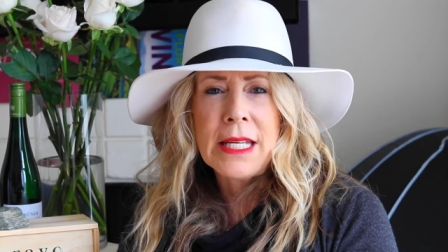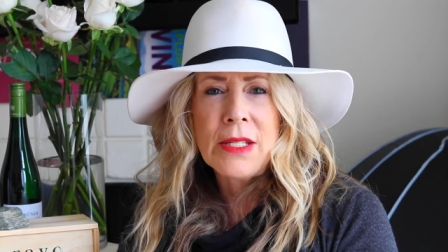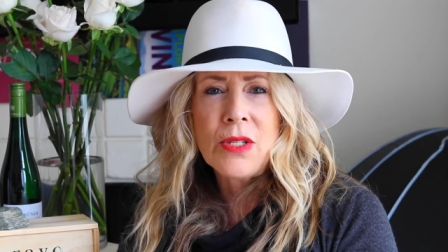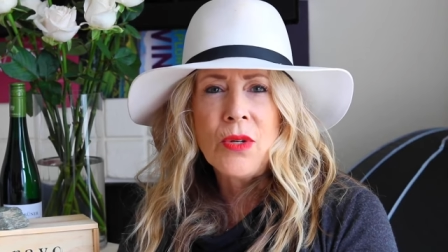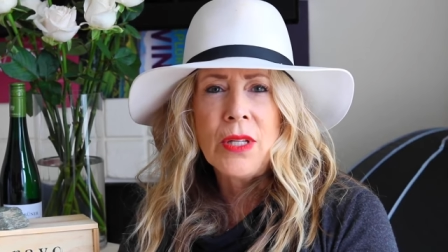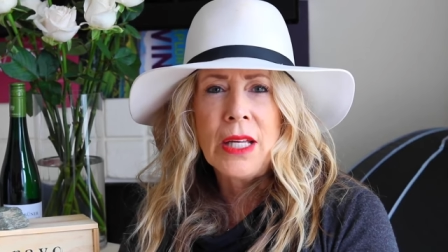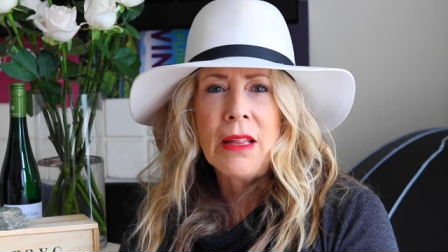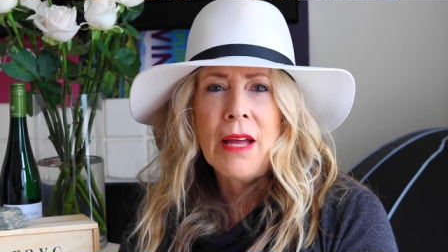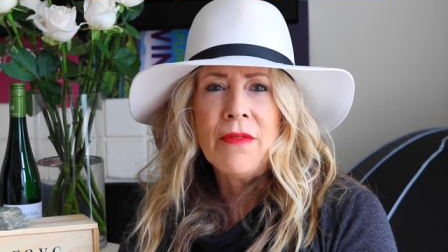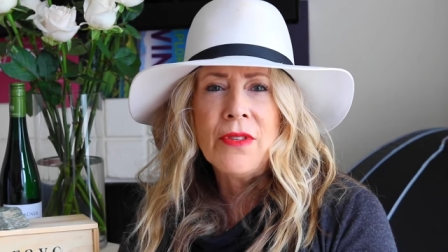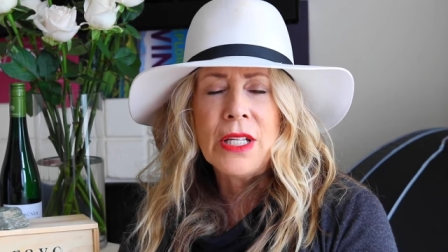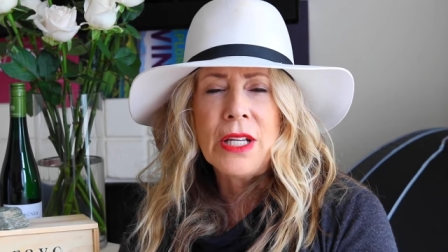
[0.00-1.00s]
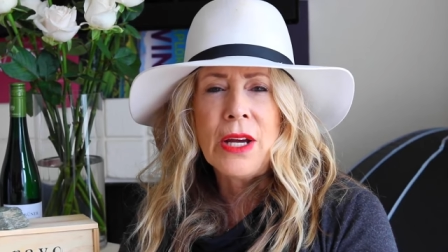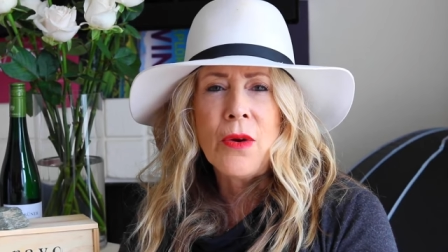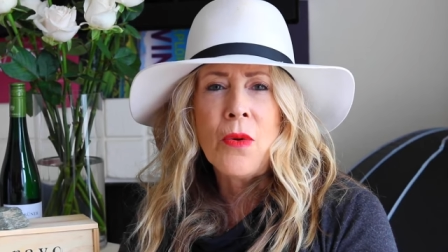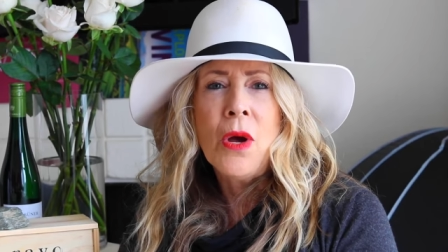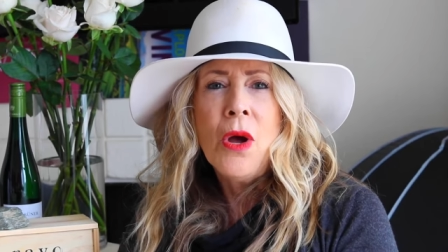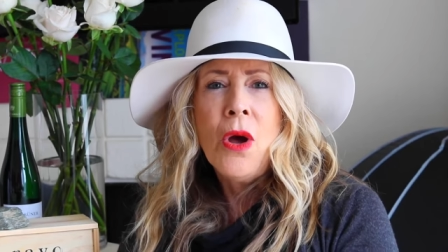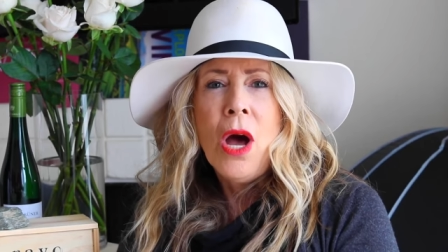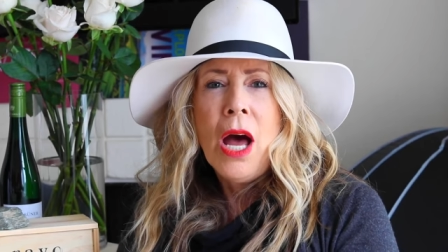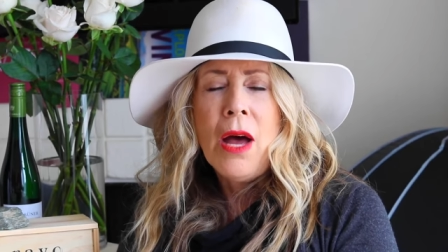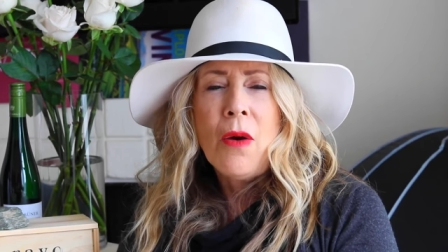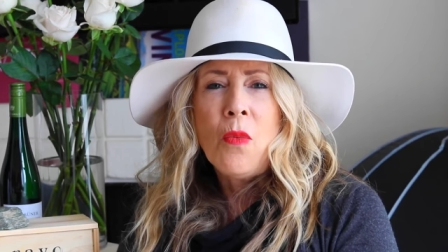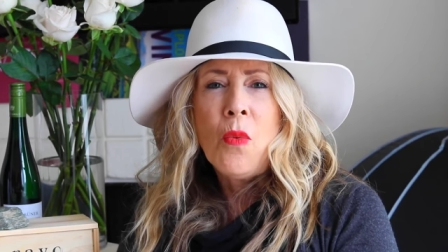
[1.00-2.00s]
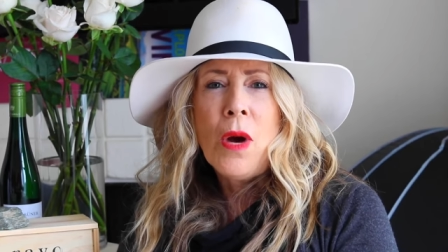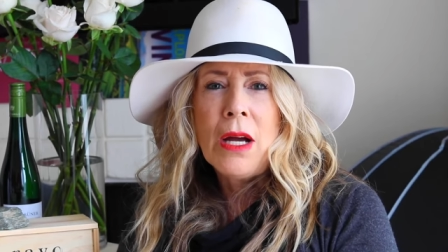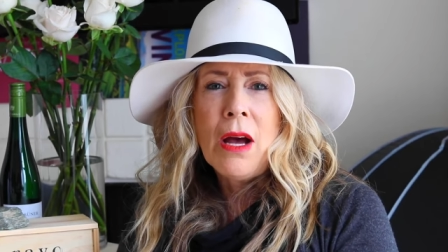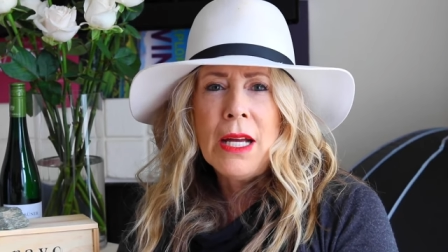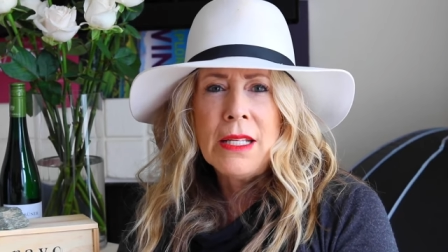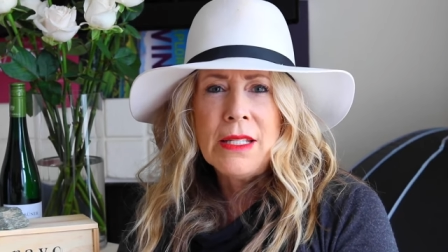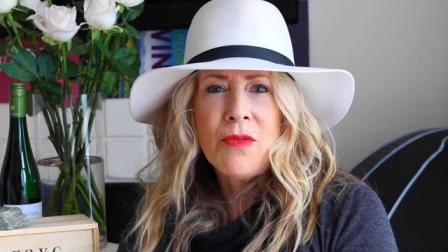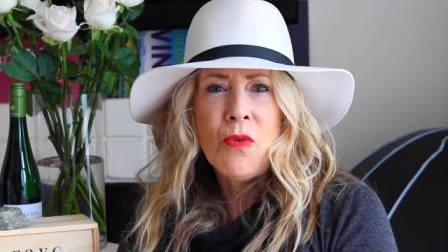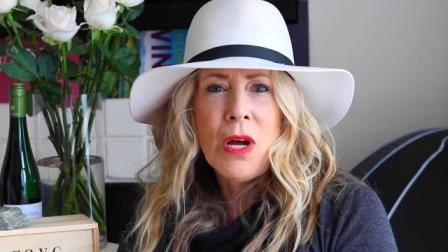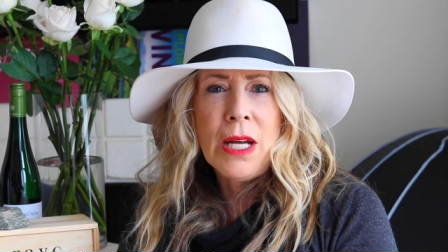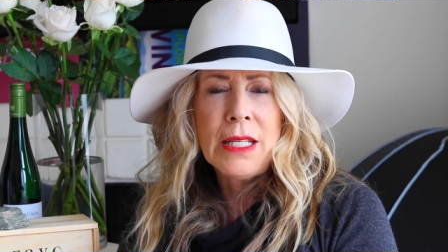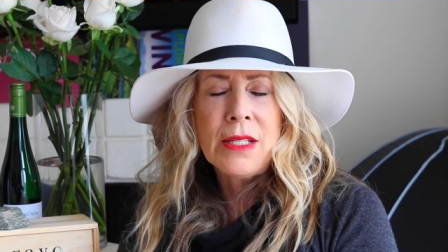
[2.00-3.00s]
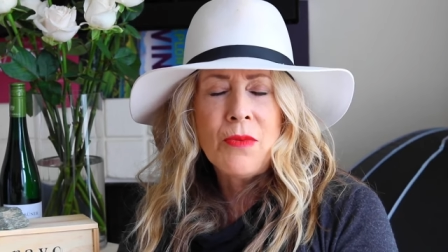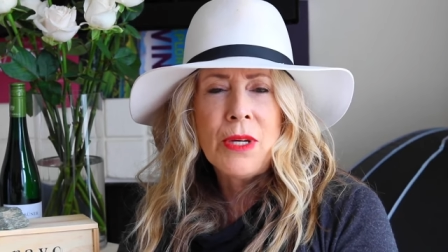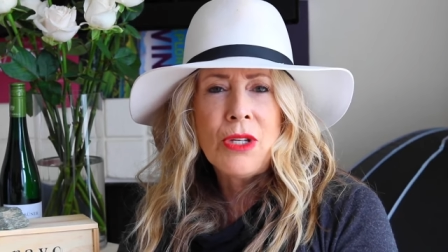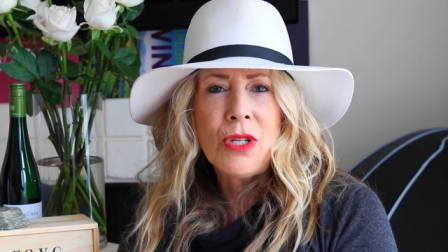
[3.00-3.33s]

I'd certainly love to know uh, what kinds of wines we